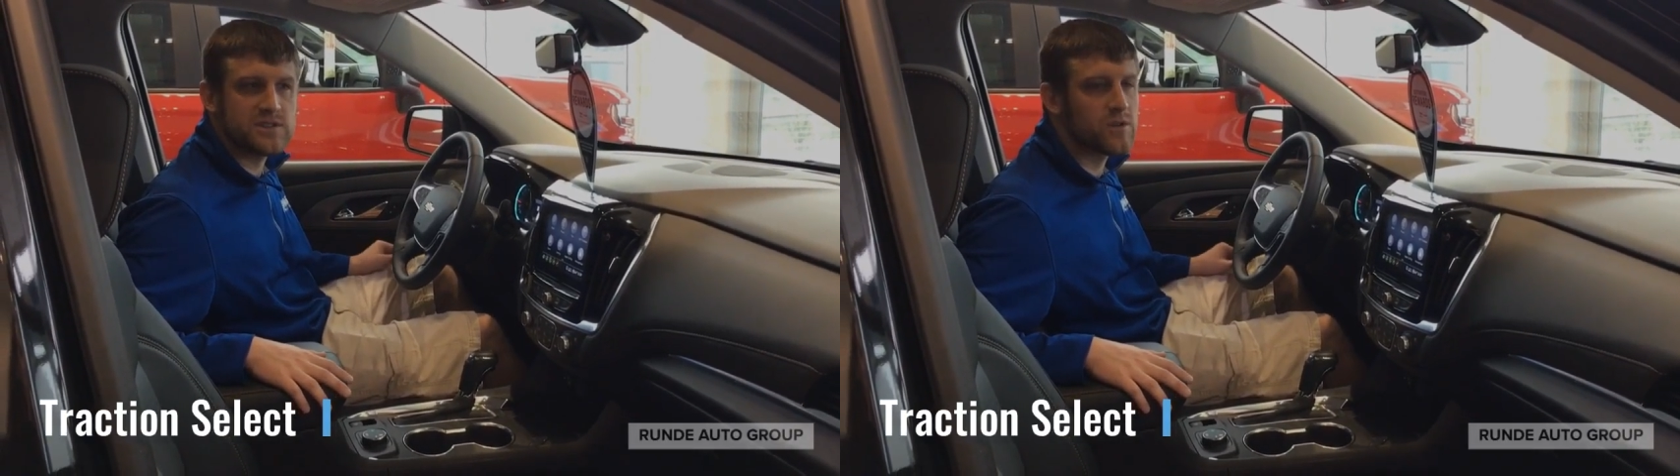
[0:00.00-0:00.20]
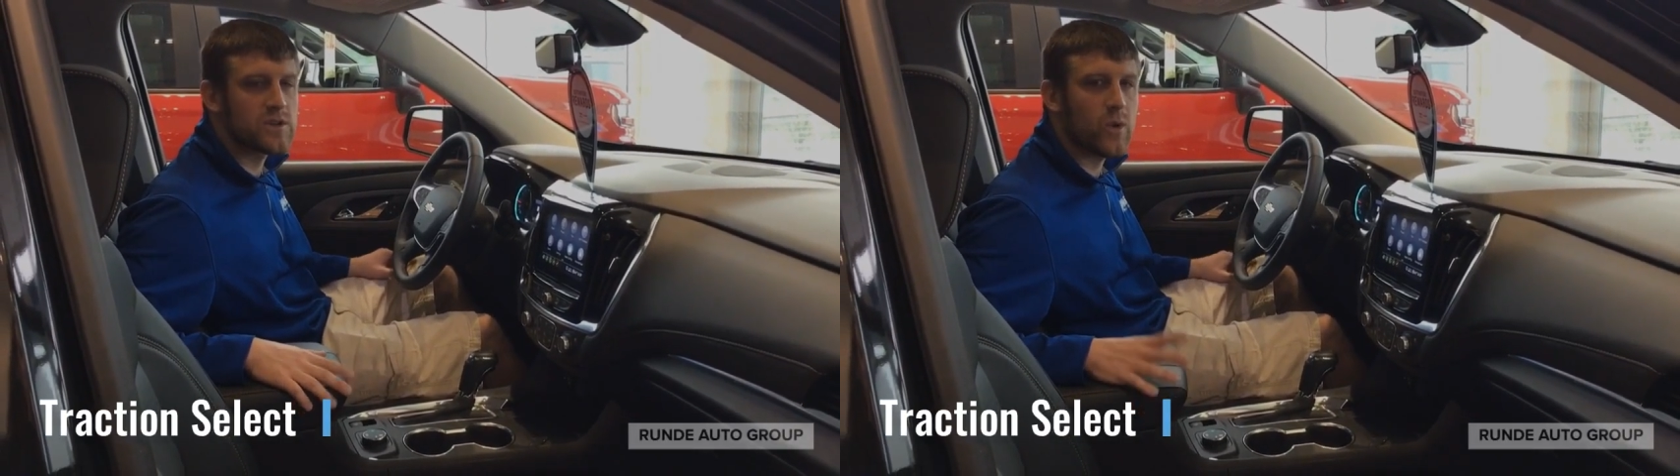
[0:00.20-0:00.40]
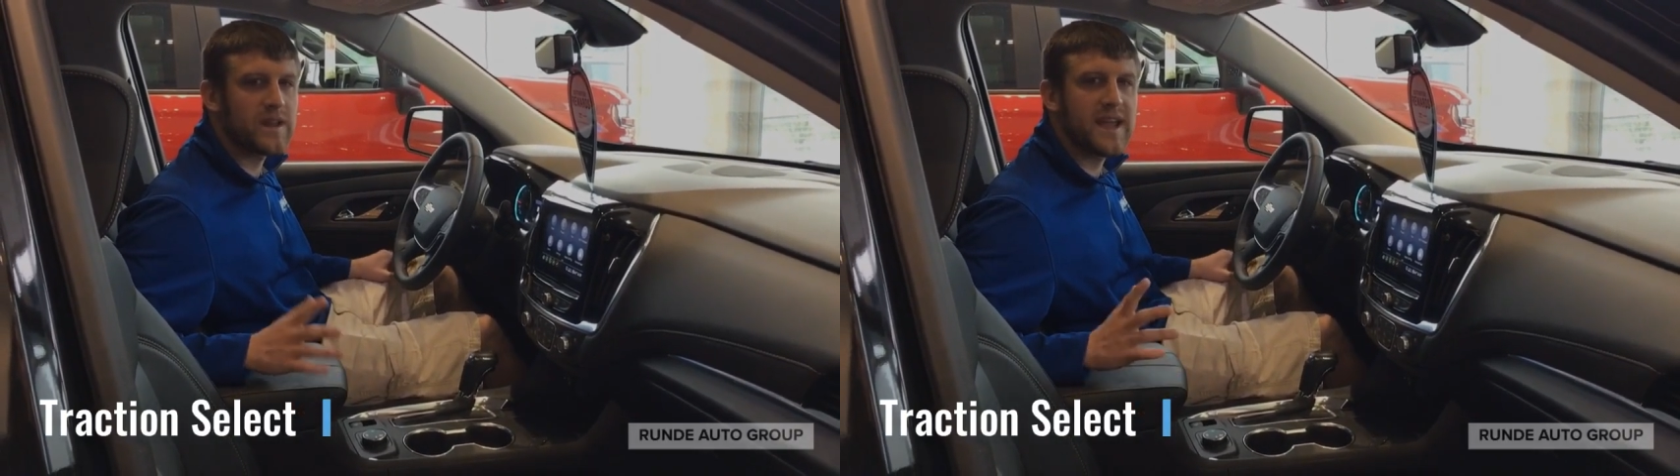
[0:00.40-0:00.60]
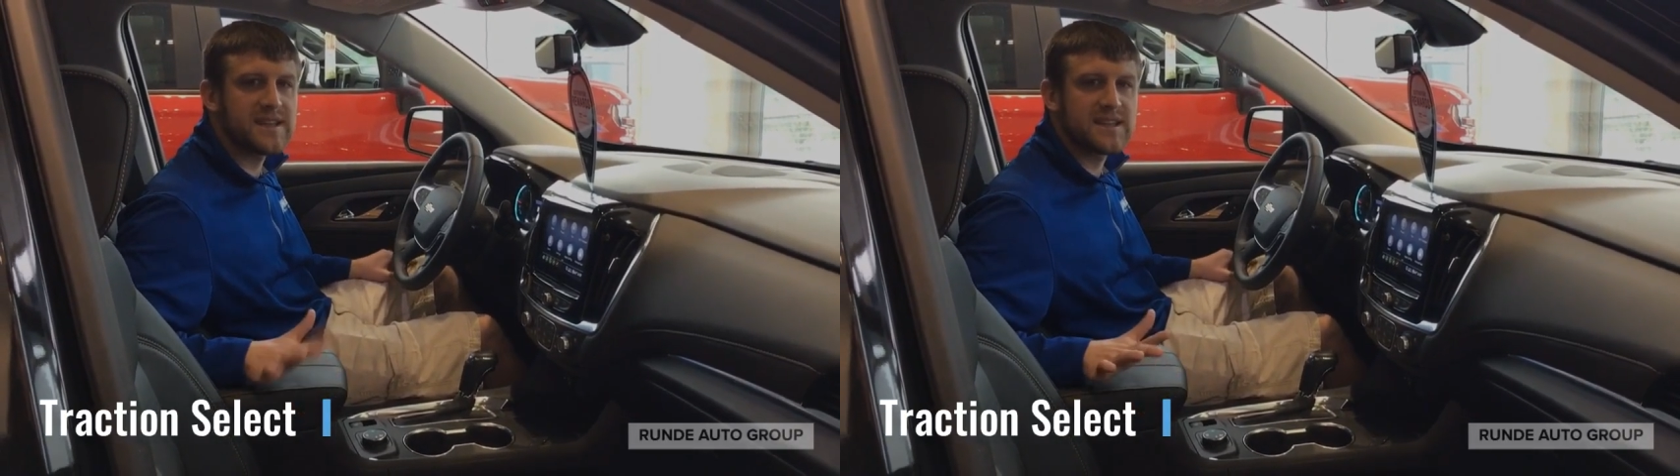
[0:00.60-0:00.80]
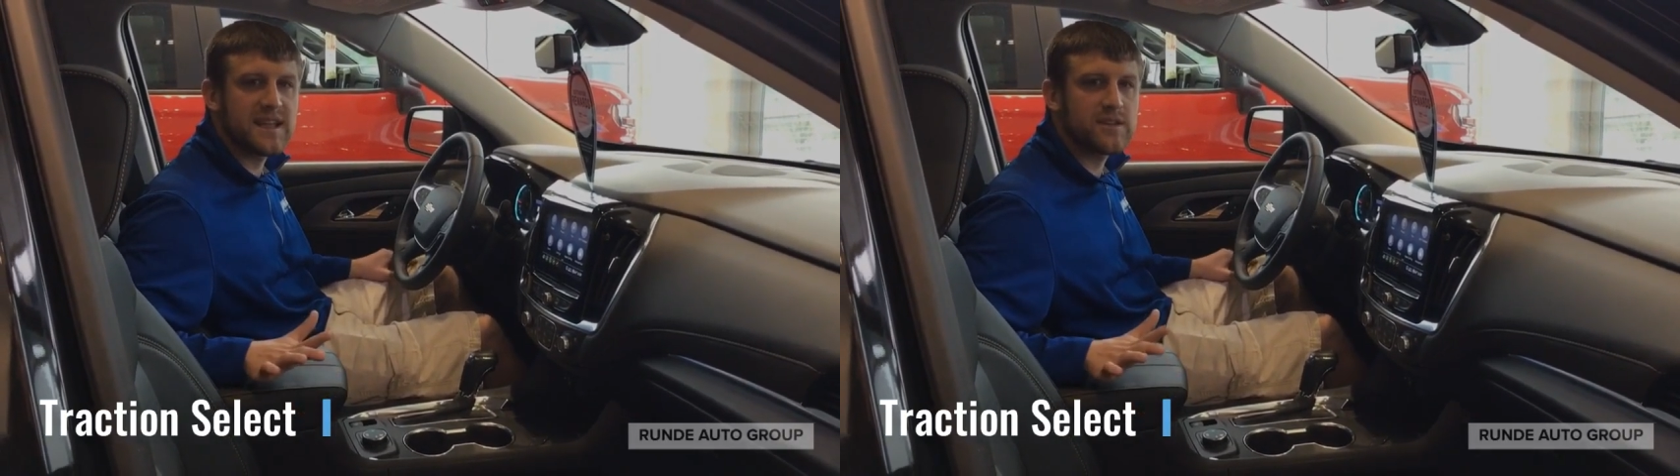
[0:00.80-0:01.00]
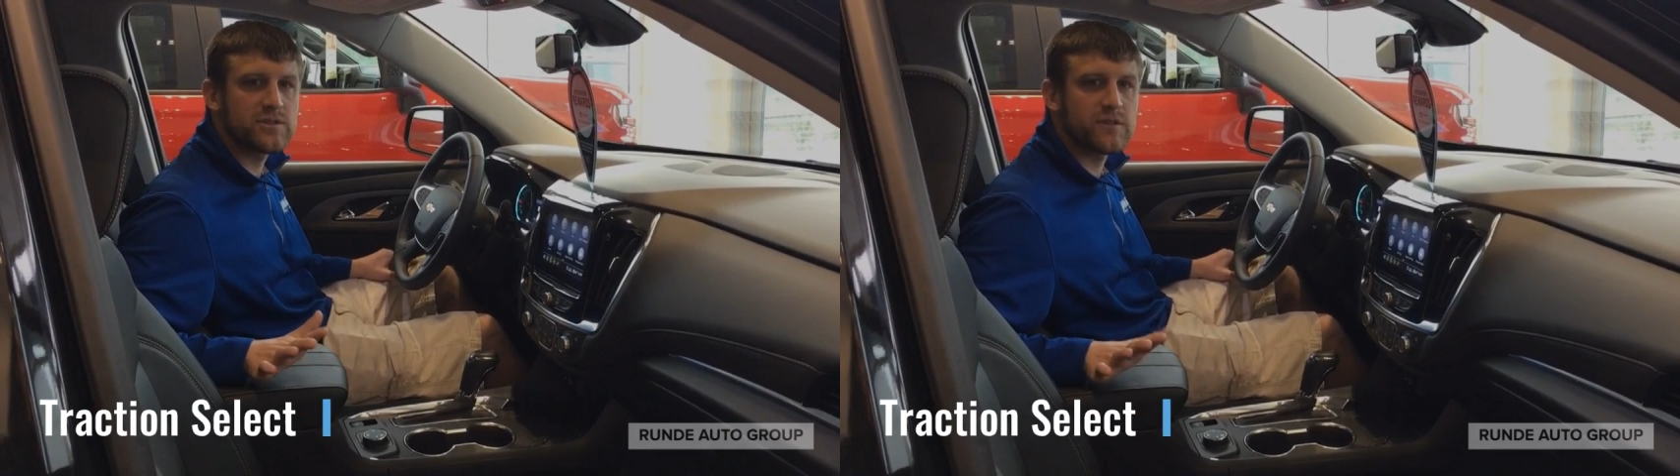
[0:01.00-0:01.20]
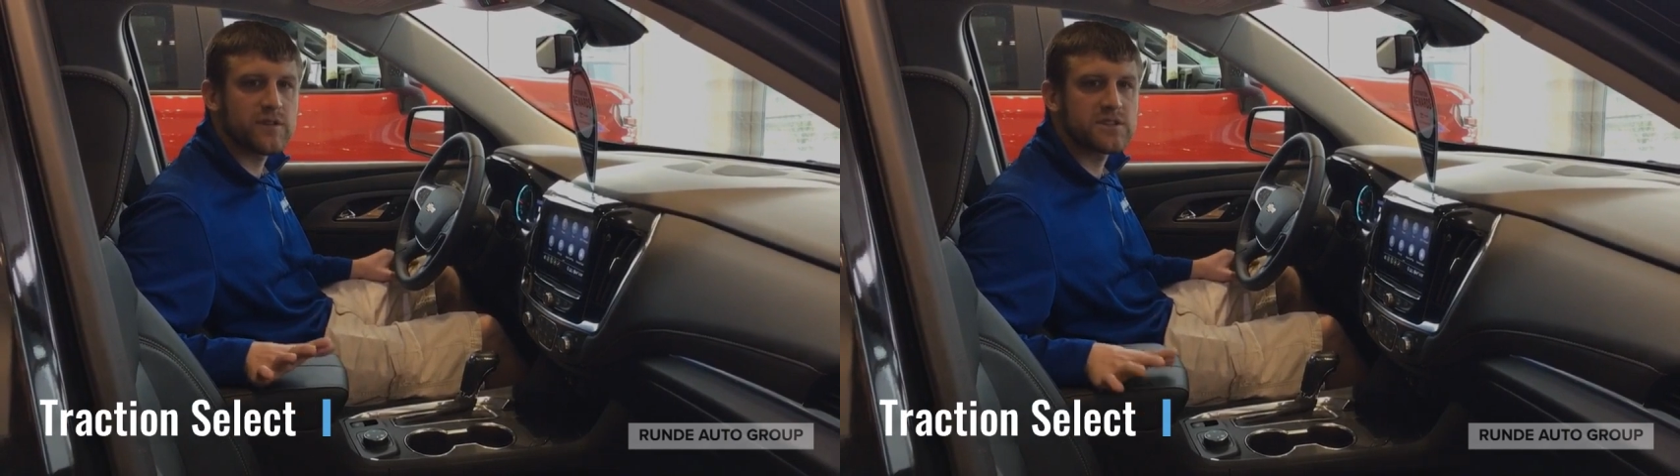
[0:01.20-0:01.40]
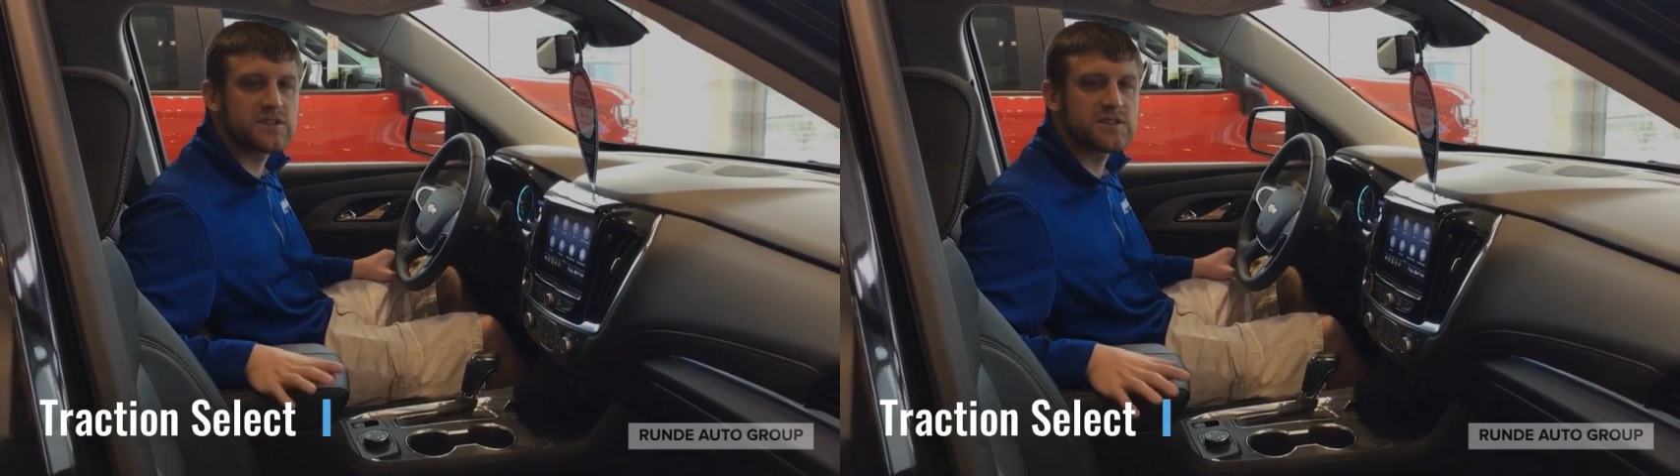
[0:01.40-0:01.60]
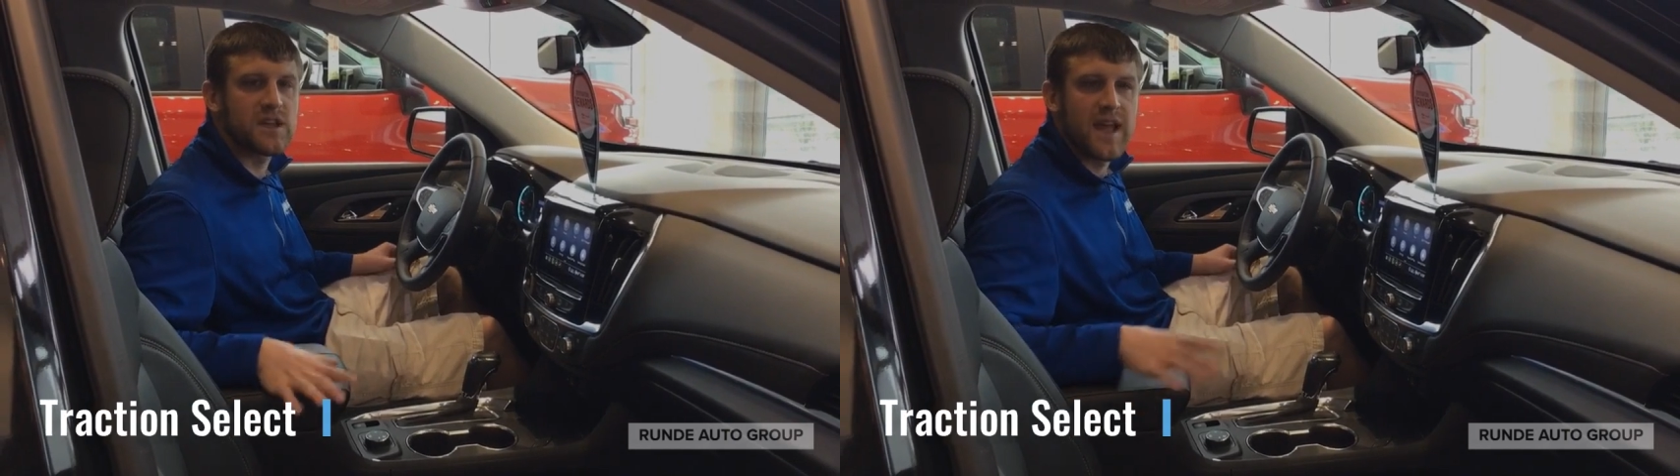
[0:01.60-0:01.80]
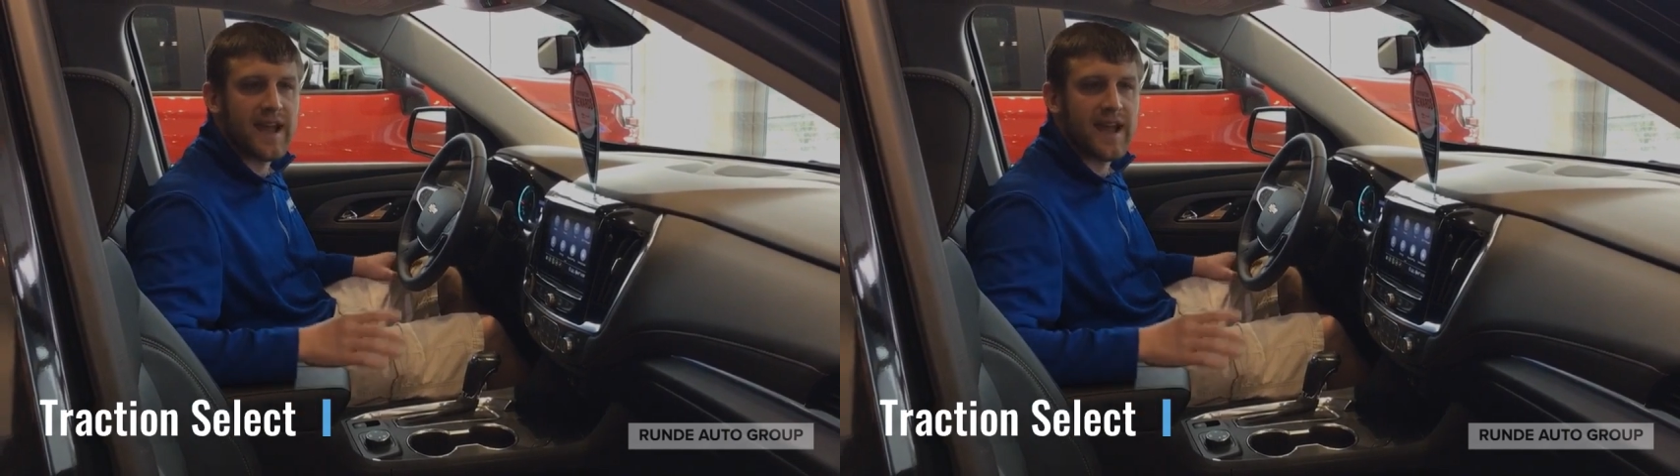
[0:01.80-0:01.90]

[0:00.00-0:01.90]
So in 2018, the Traverses